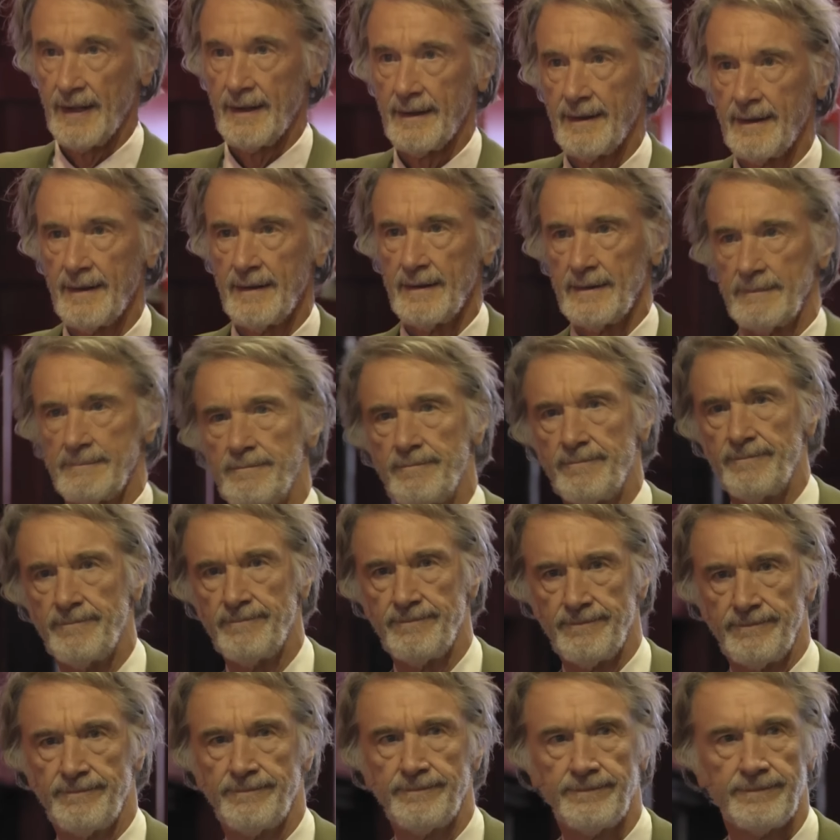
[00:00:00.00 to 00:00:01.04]
these players
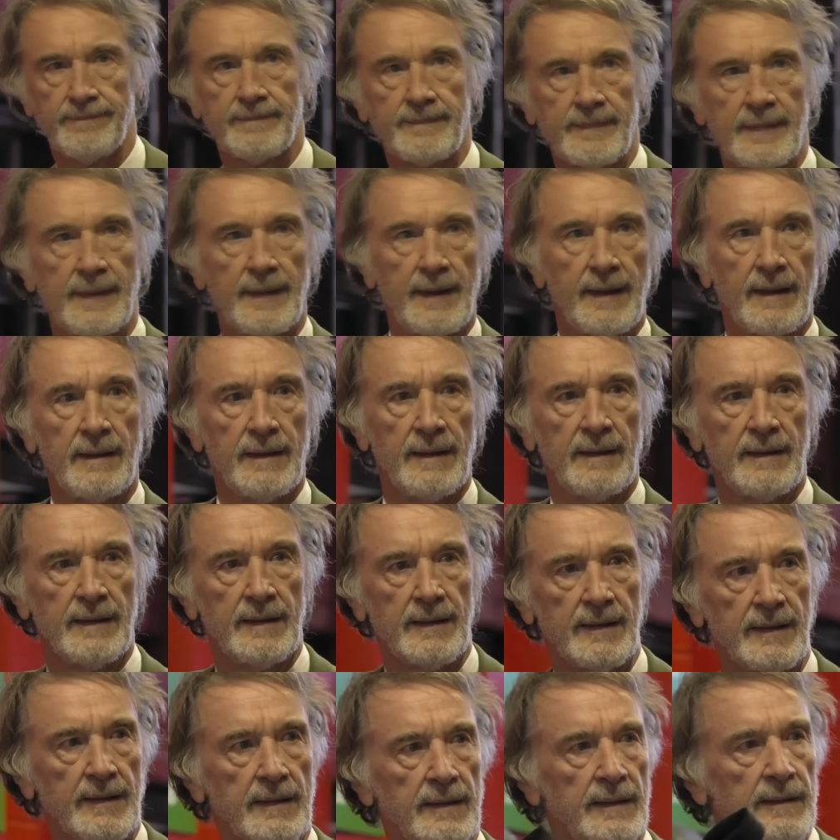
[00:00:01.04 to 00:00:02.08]
next season and the
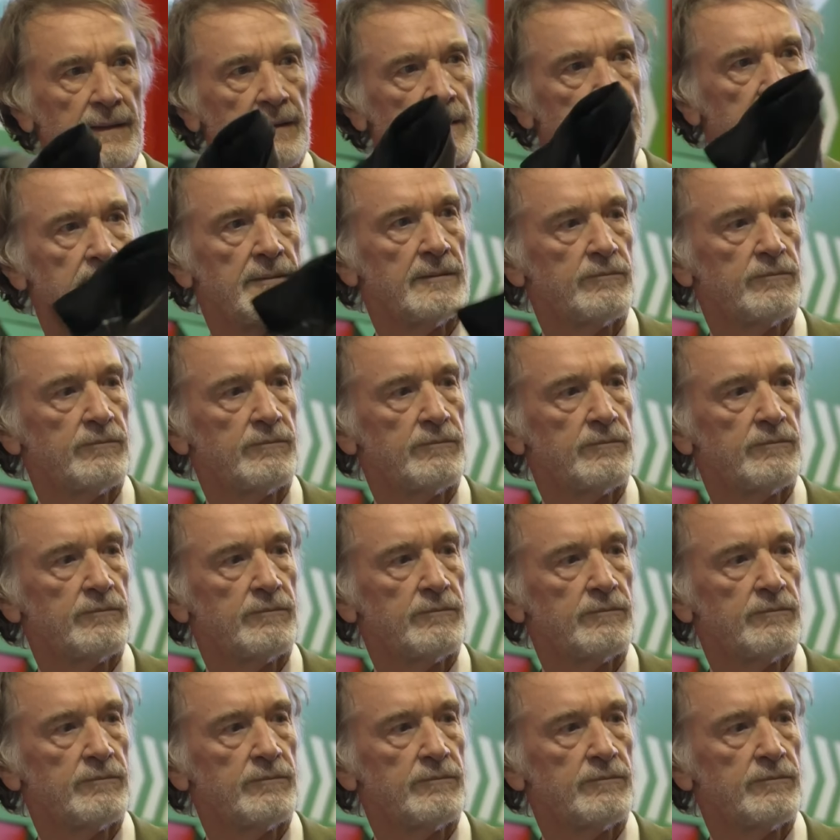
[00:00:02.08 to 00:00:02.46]
manager to feel more